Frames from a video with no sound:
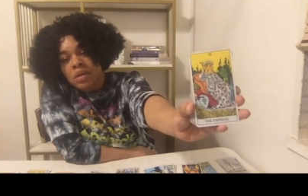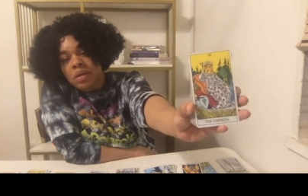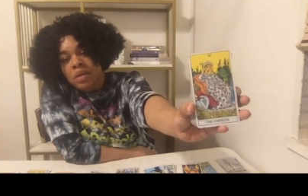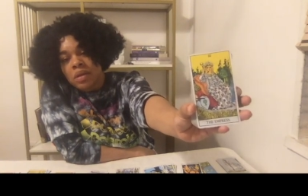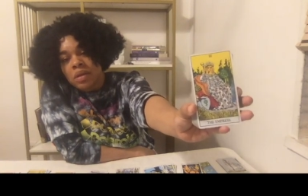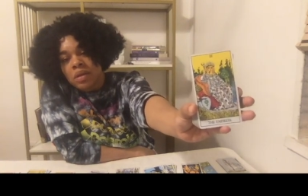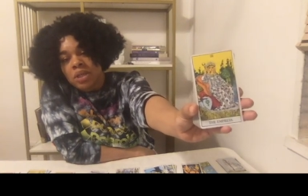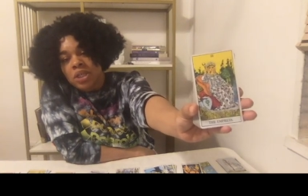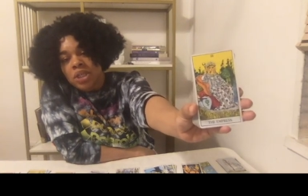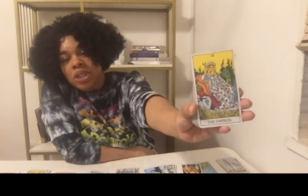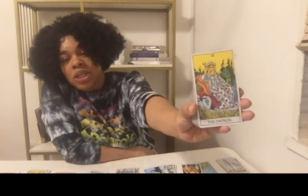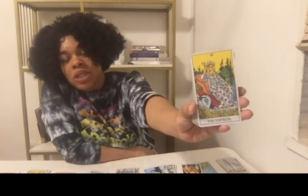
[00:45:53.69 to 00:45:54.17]

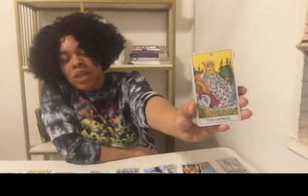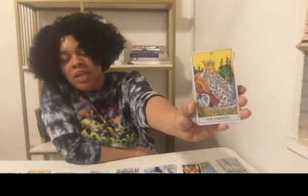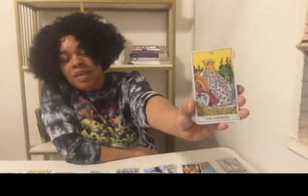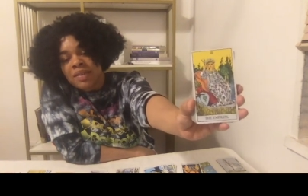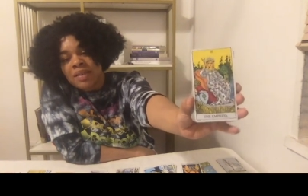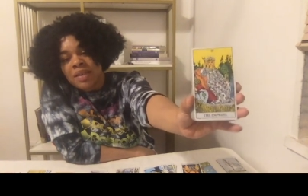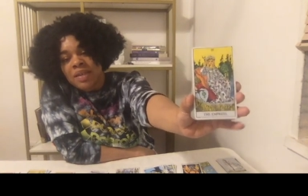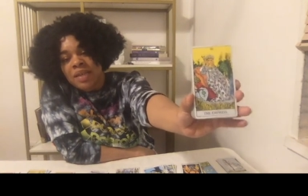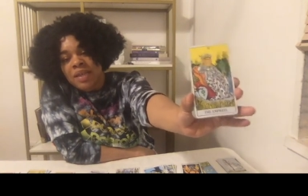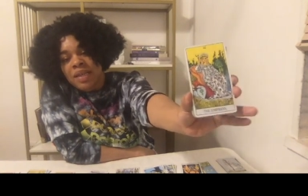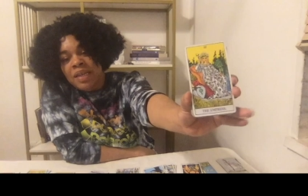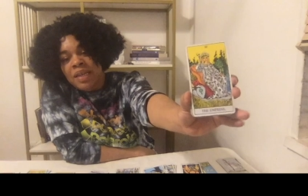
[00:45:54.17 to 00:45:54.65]
She doesn't
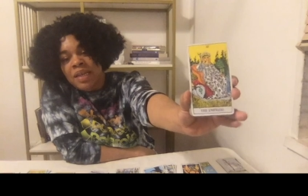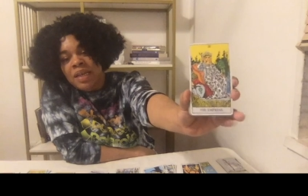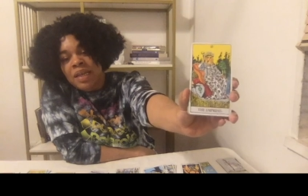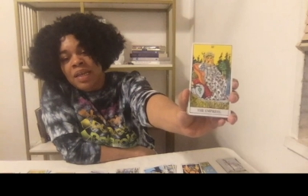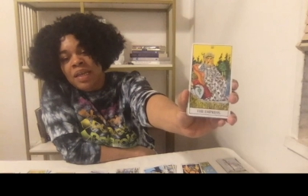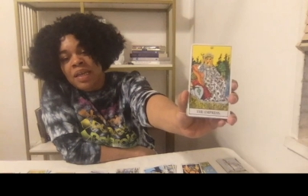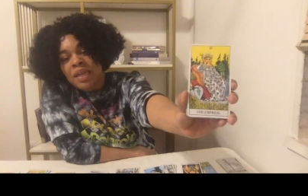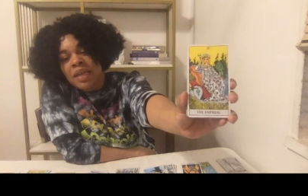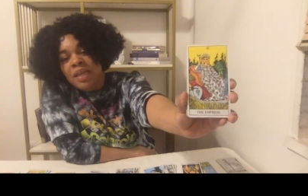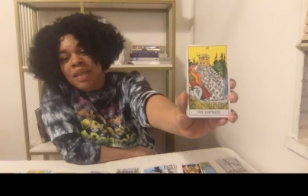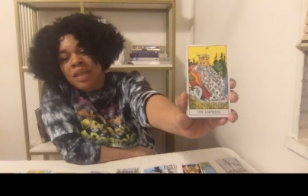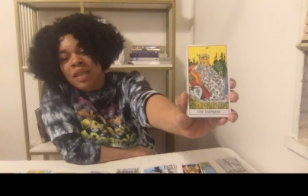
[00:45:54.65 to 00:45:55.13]
need
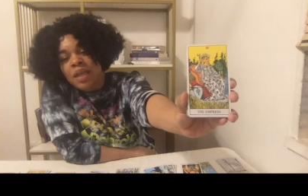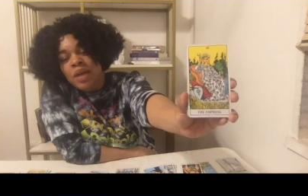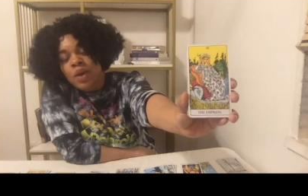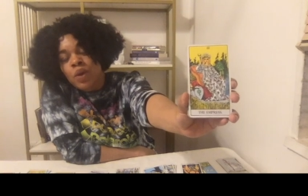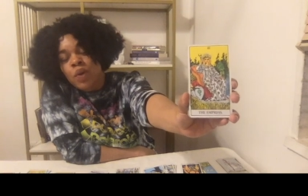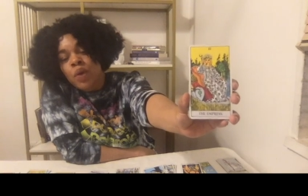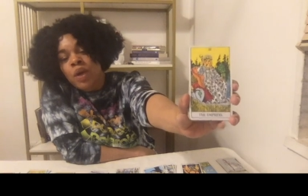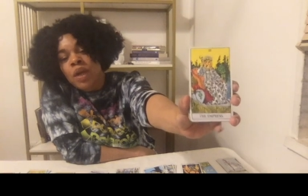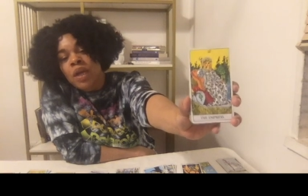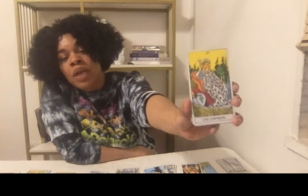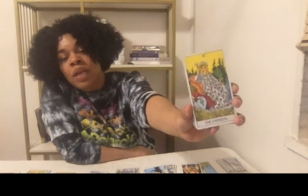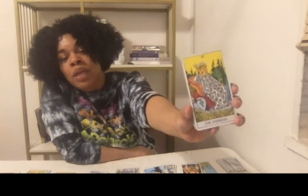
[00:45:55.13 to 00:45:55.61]
anything
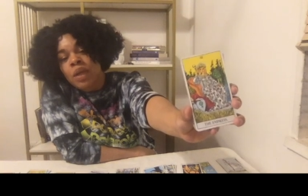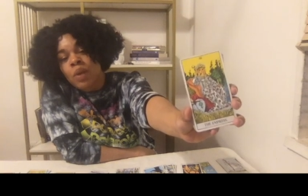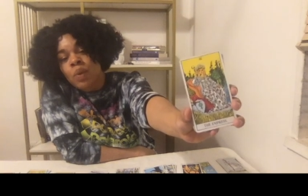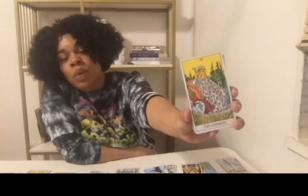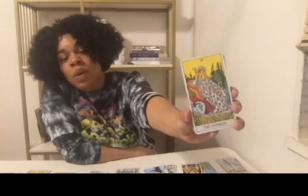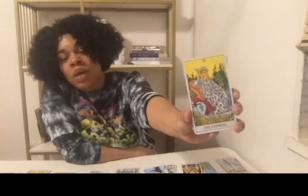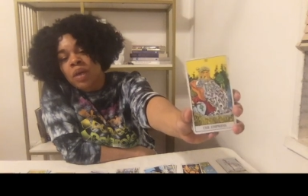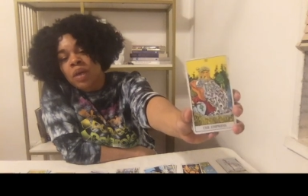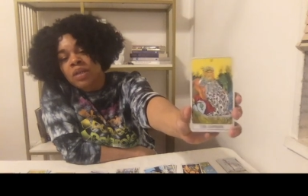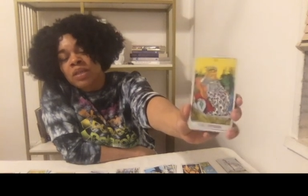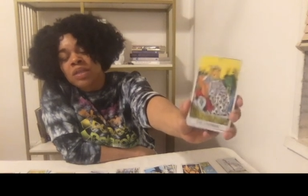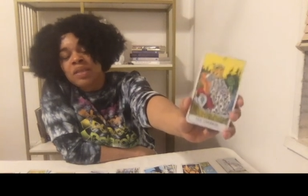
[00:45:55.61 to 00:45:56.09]
or
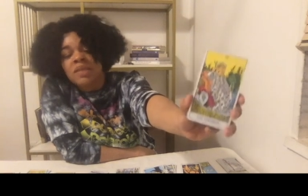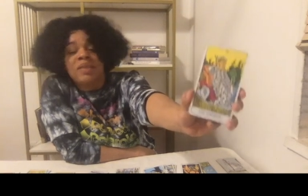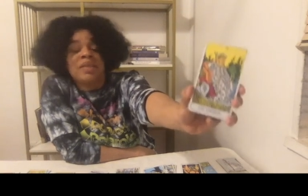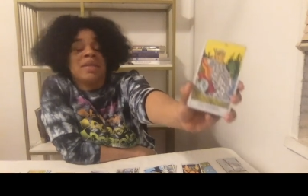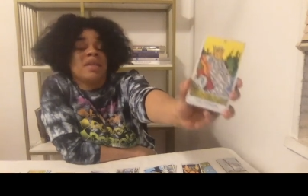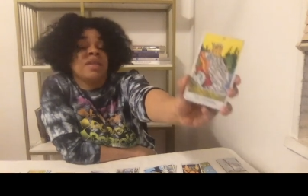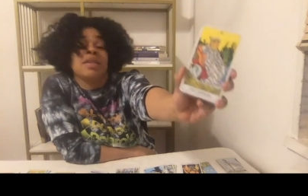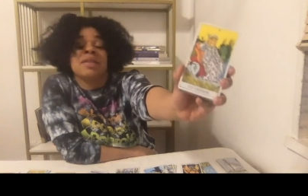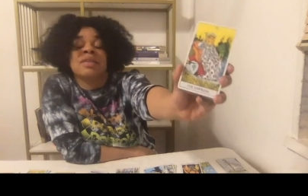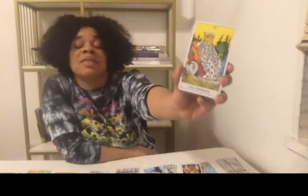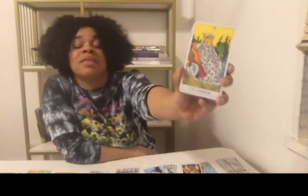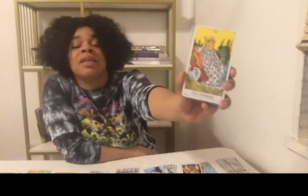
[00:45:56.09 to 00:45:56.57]
anyone. She's seen
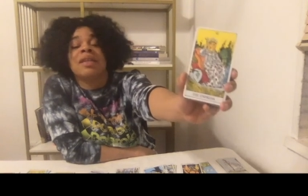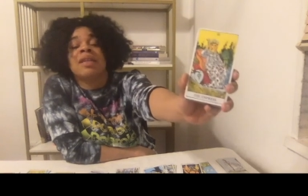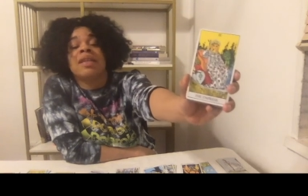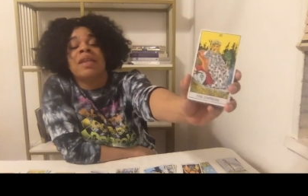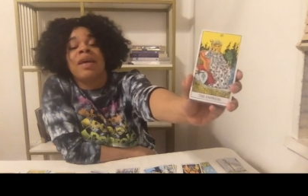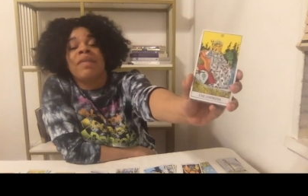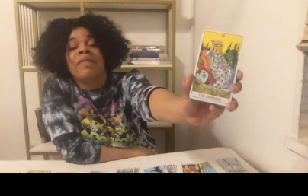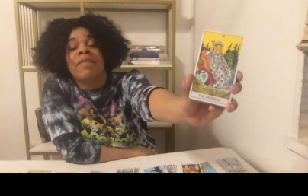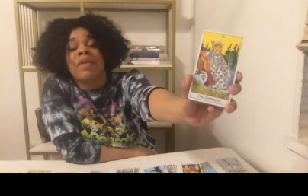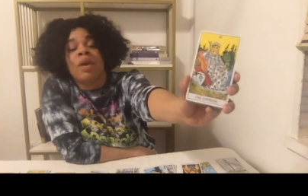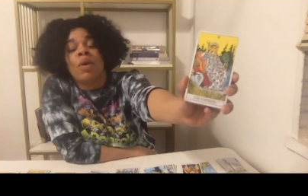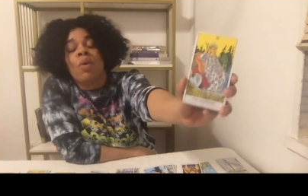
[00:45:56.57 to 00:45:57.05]
as the
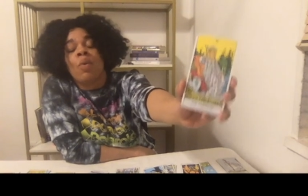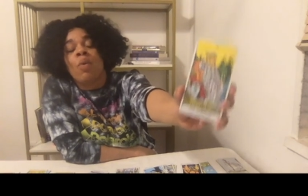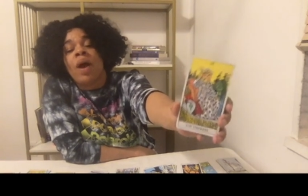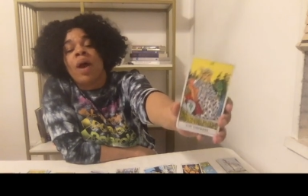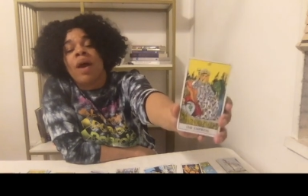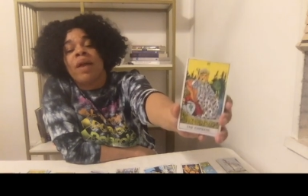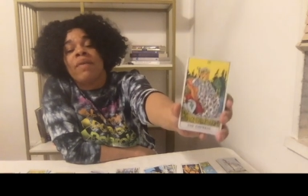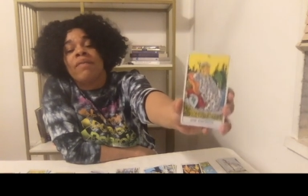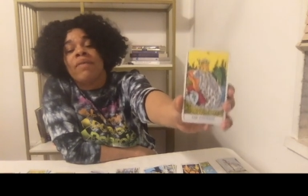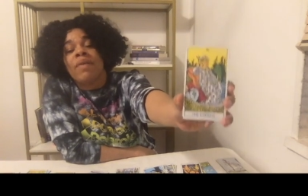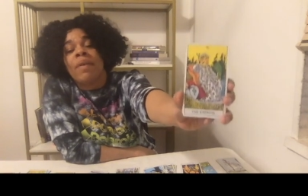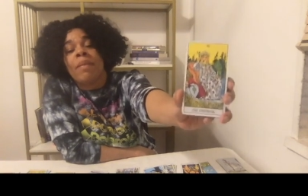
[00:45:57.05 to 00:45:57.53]
loving
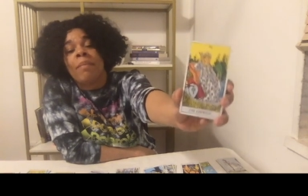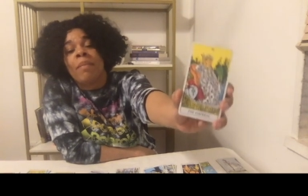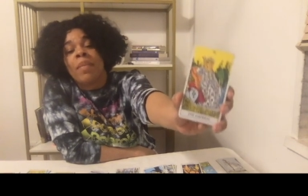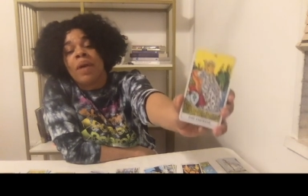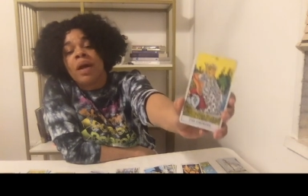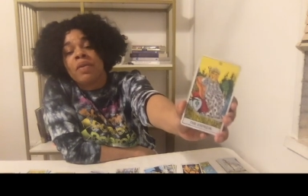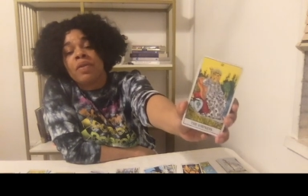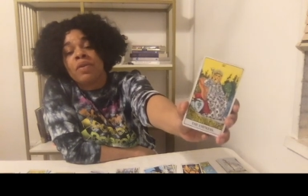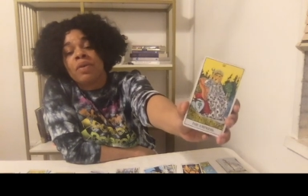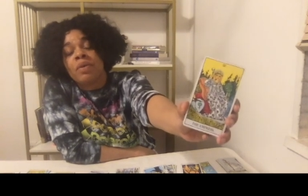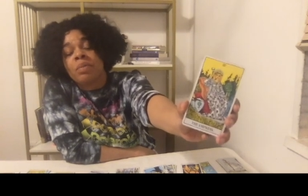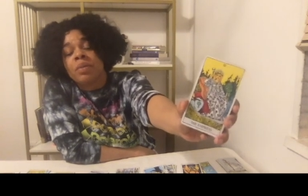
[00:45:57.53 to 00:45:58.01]
wife and
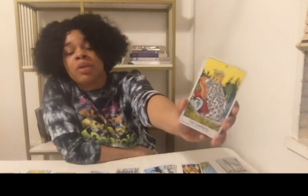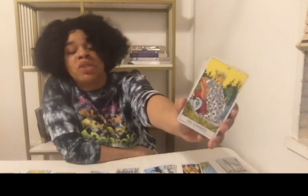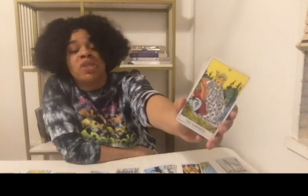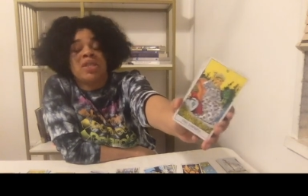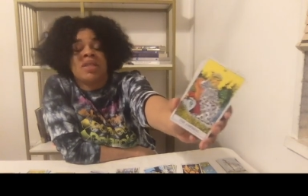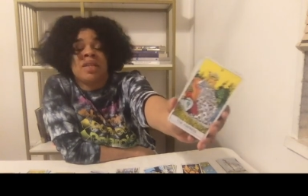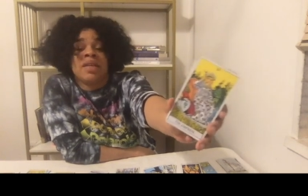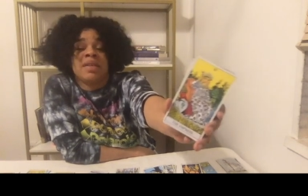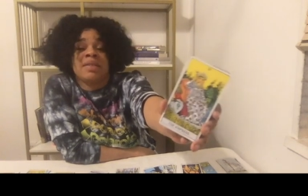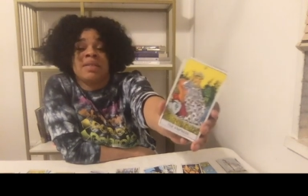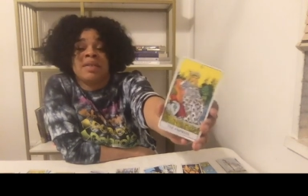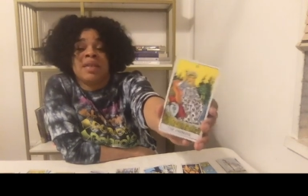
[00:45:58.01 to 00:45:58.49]
mother, but she
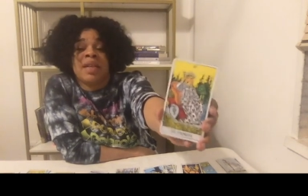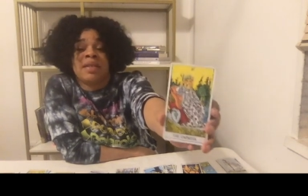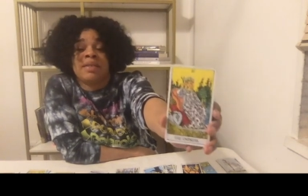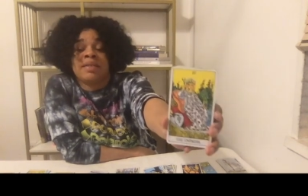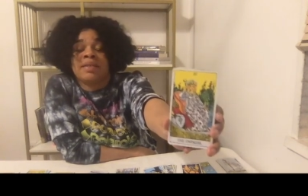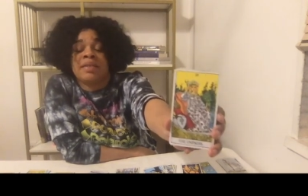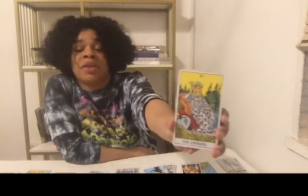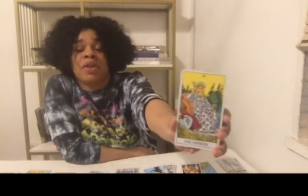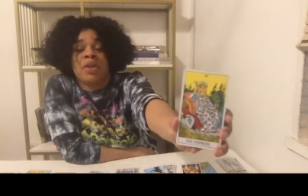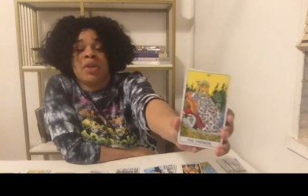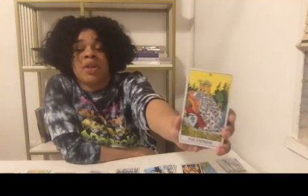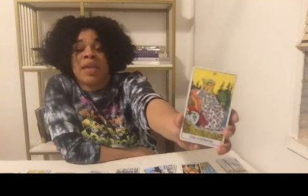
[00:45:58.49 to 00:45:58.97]
doesn't
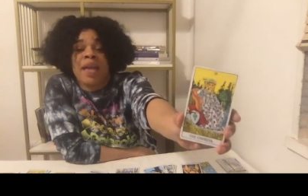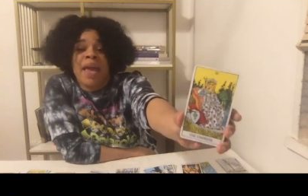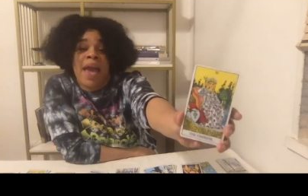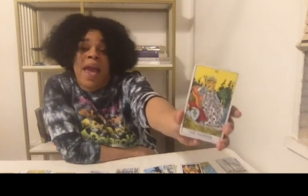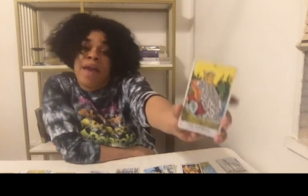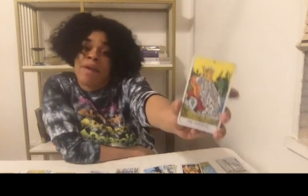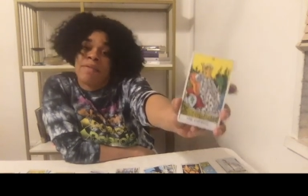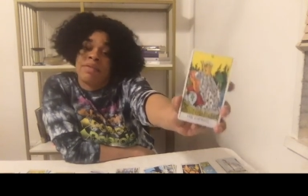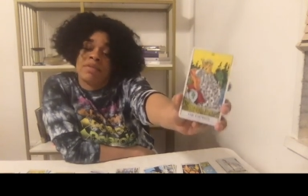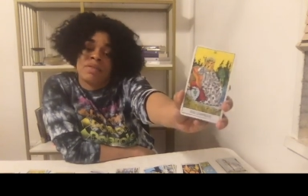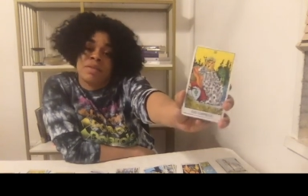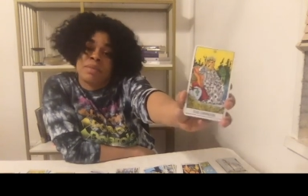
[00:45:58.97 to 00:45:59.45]
necessarily
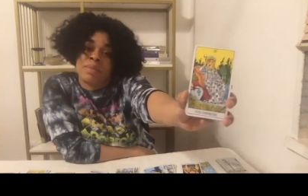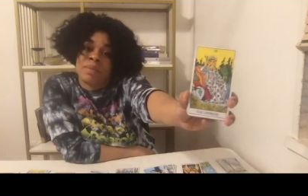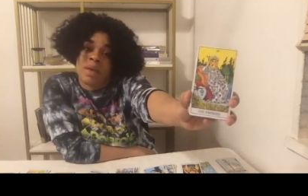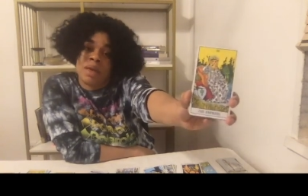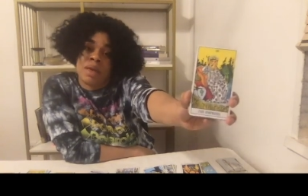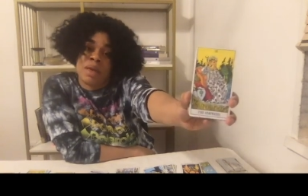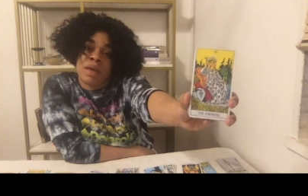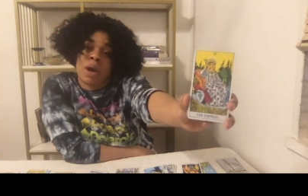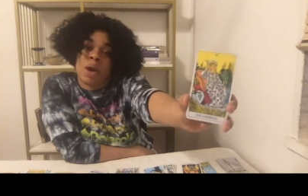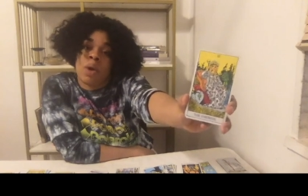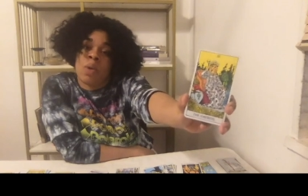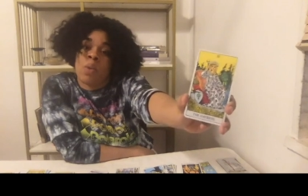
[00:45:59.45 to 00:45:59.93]
have to be
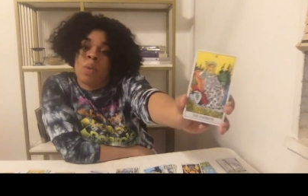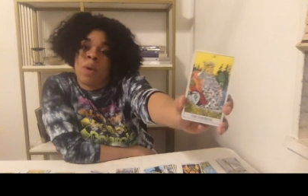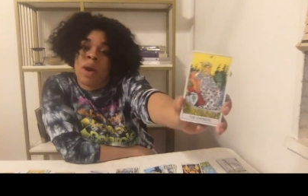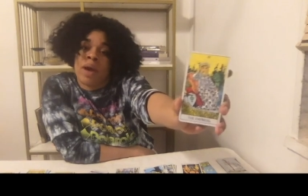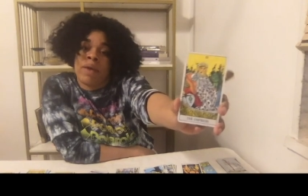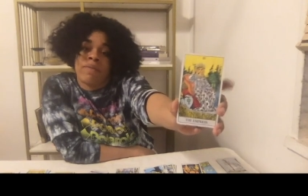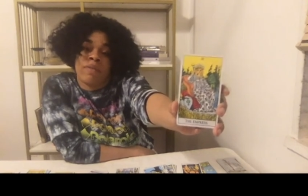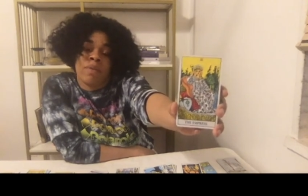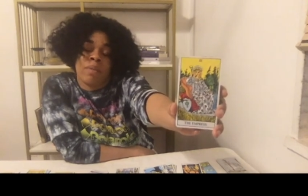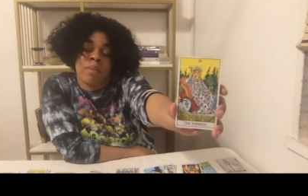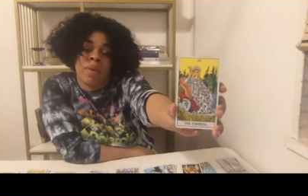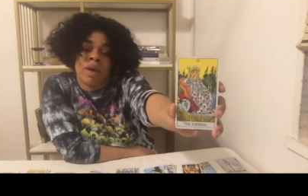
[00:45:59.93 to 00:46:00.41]
a wife
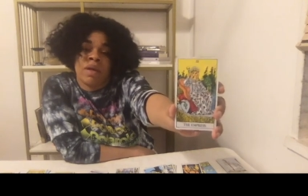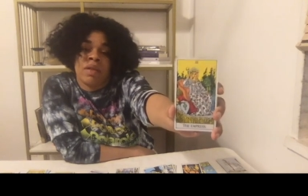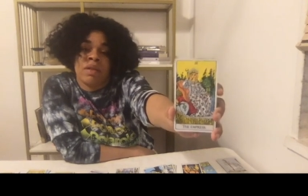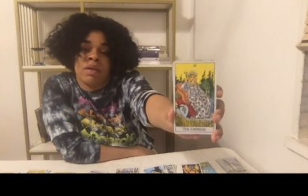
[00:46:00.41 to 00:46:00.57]
and mother.